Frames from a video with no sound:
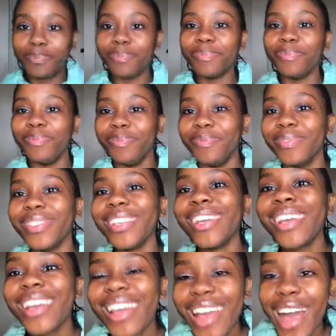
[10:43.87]

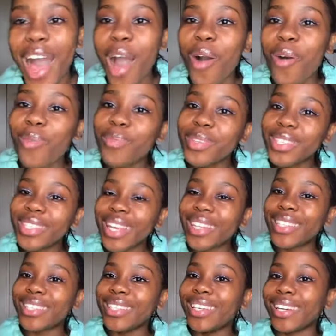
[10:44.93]
I almost said
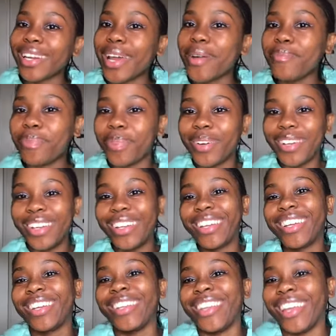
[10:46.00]
syrup.
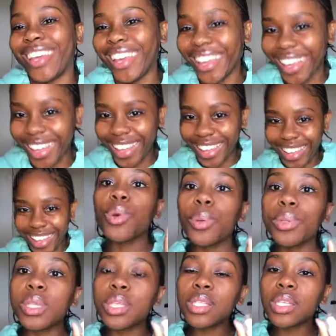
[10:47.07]
So
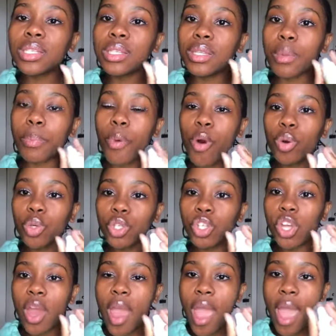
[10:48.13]
this is the
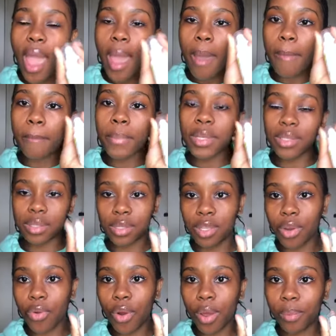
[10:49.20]
Portia M
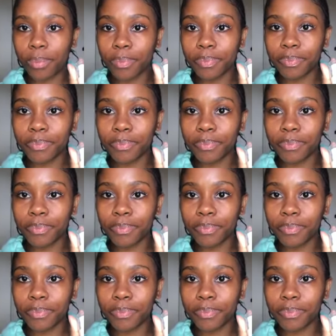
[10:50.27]
Serum.